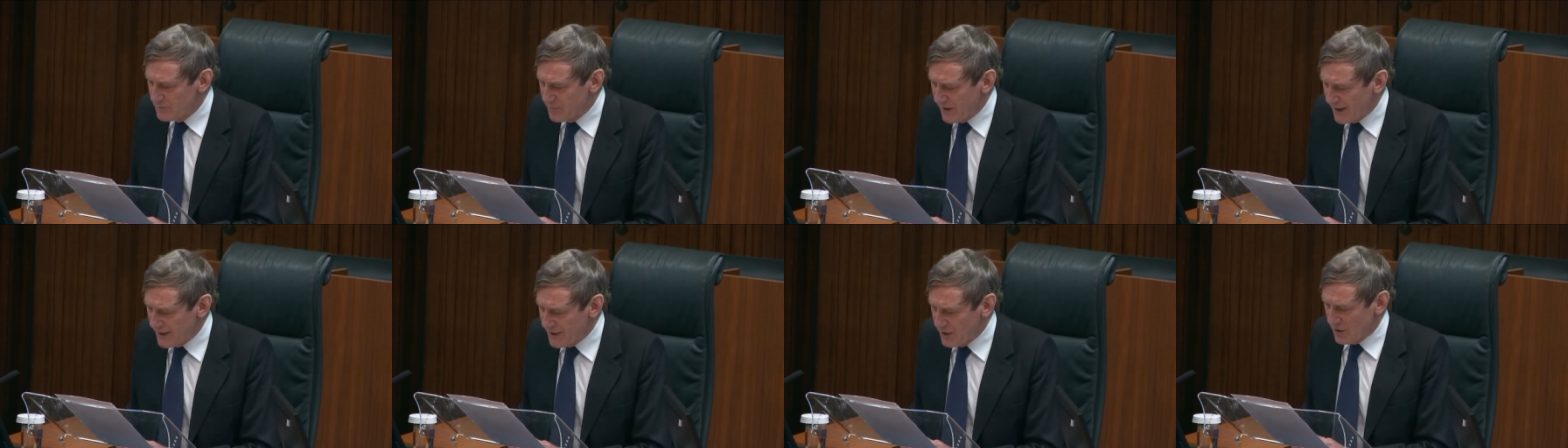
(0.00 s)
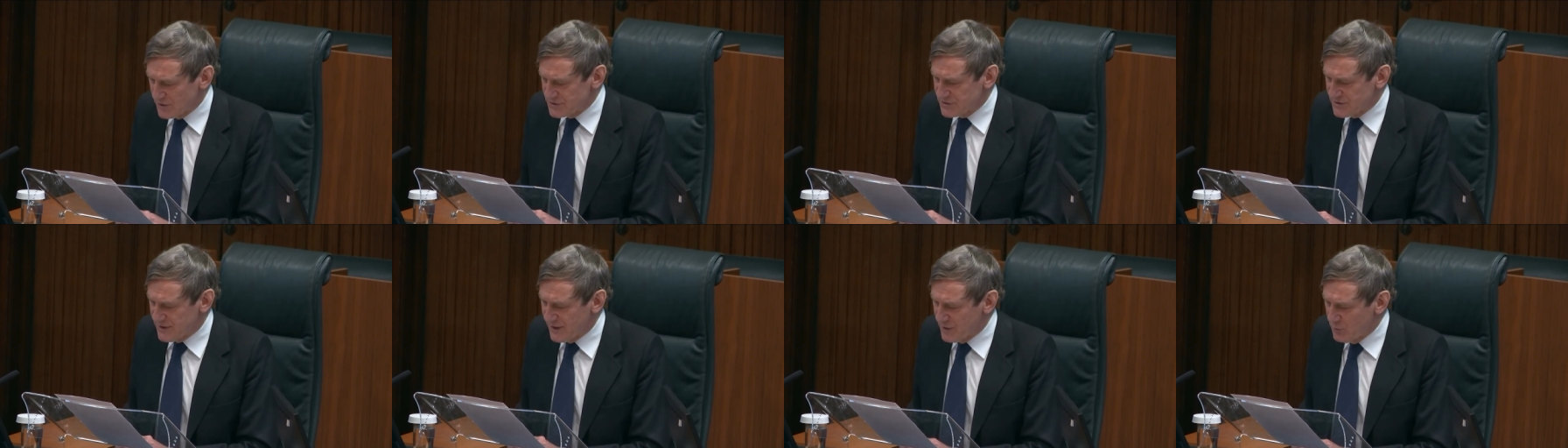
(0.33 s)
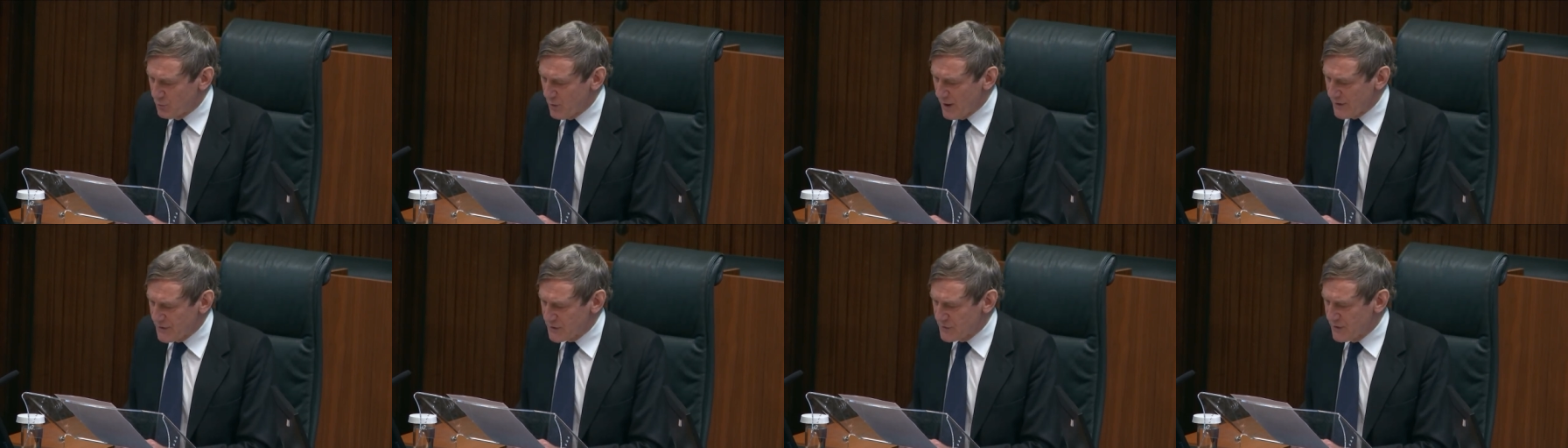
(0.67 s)
by
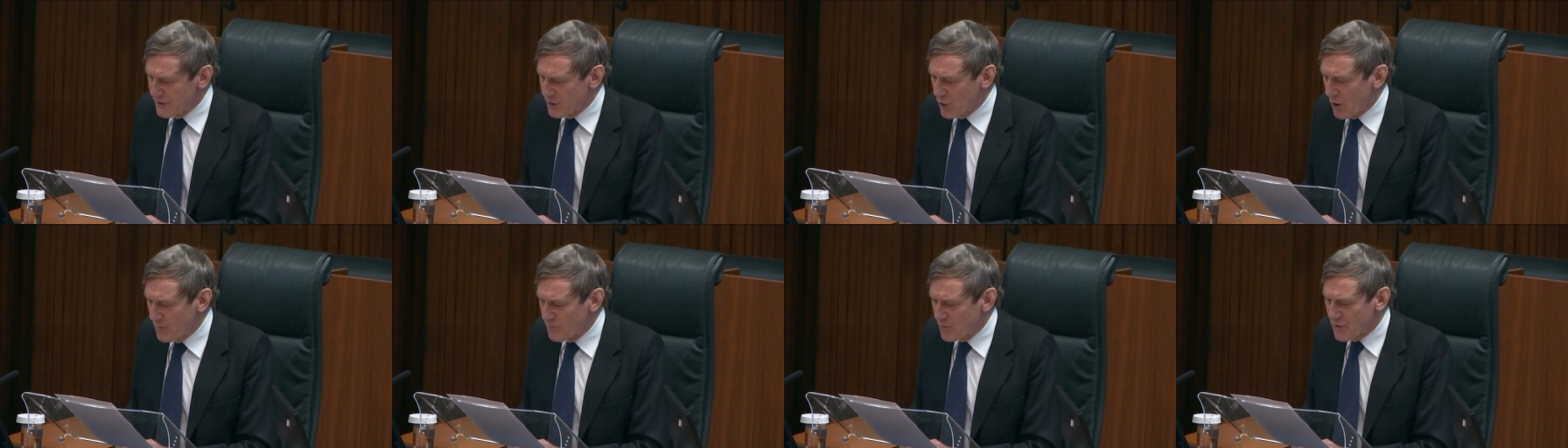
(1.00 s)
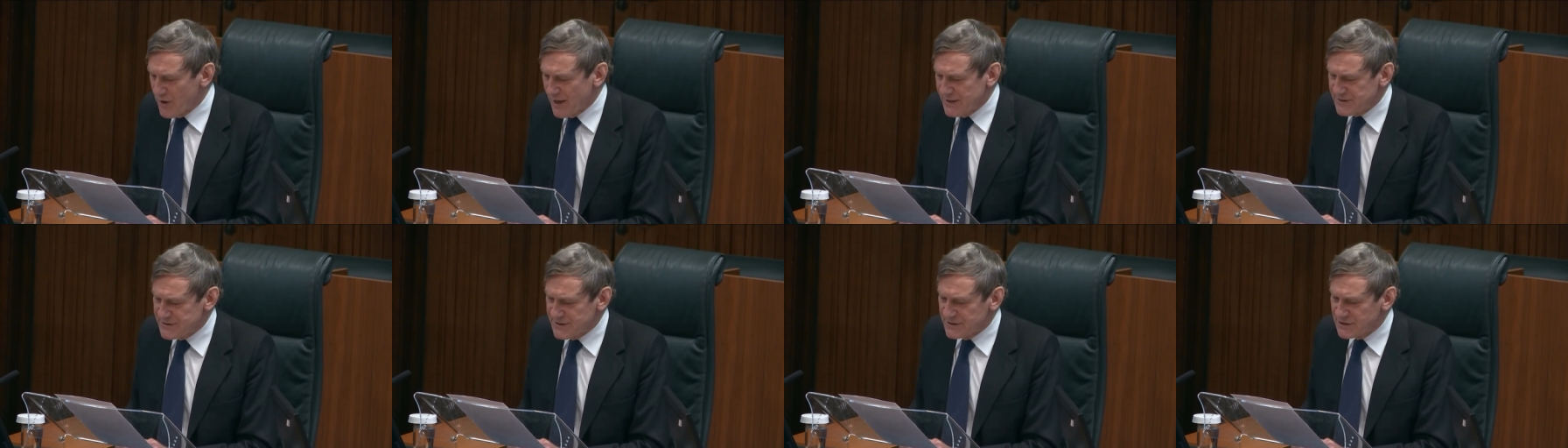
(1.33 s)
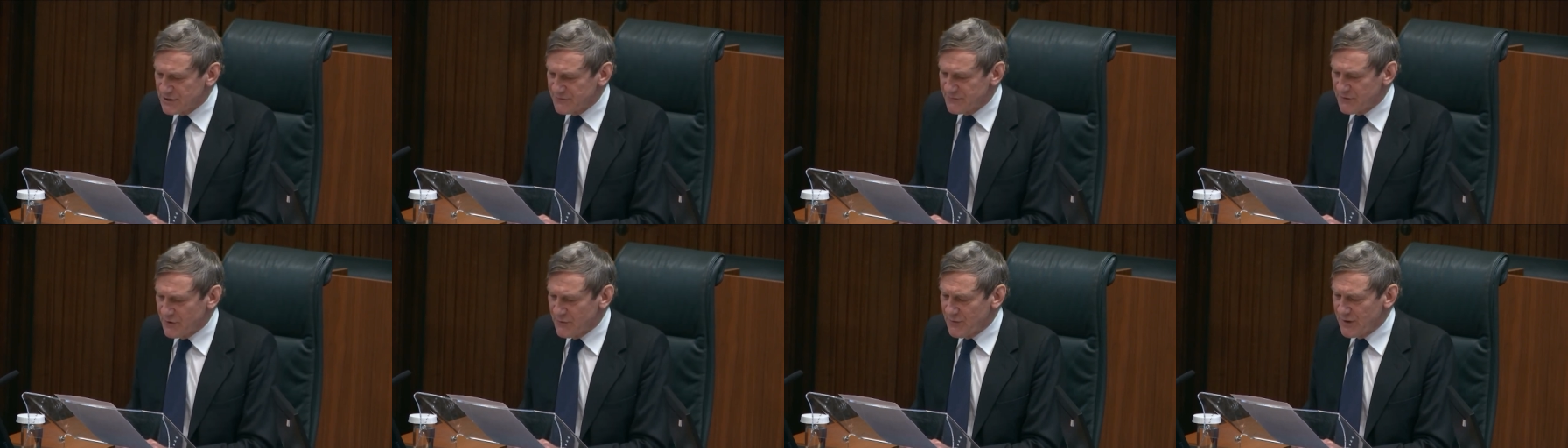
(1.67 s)
asking whether in
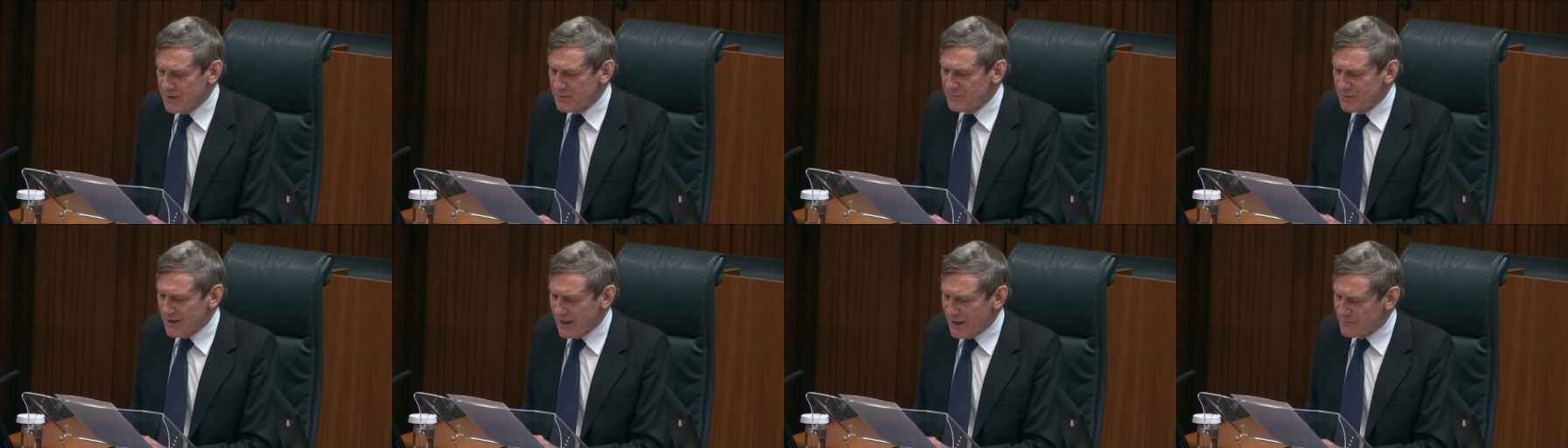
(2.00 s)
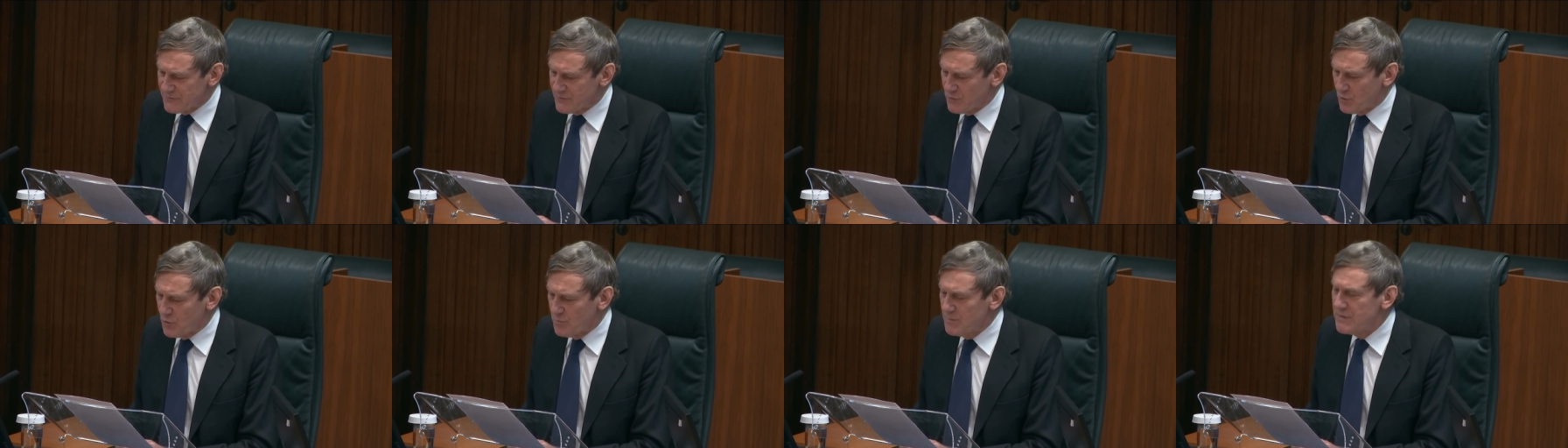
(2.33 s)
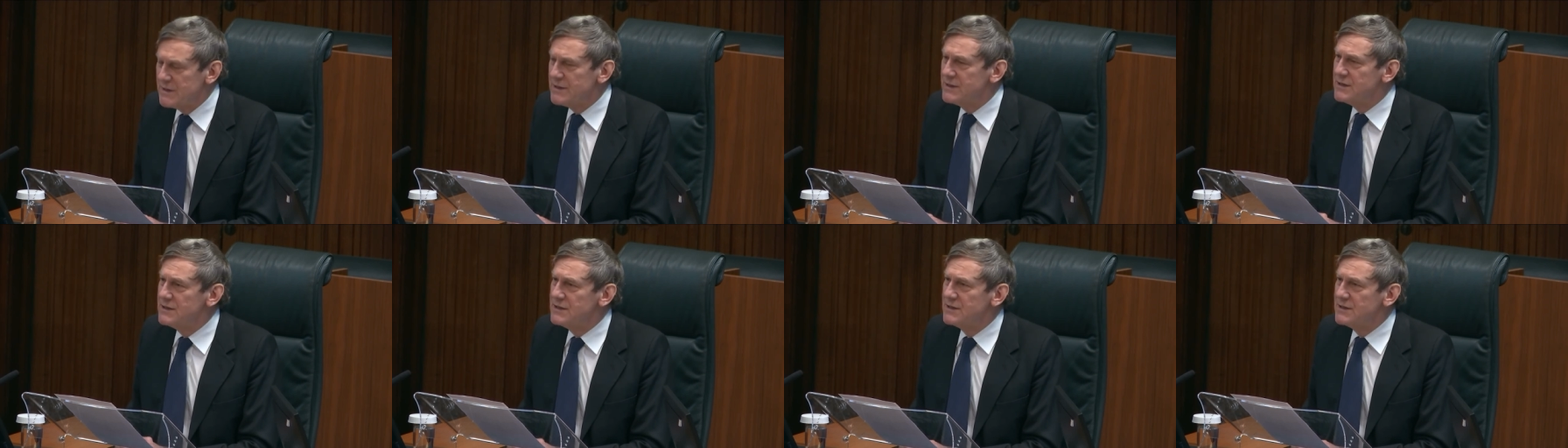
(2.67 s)
operating the viewing platform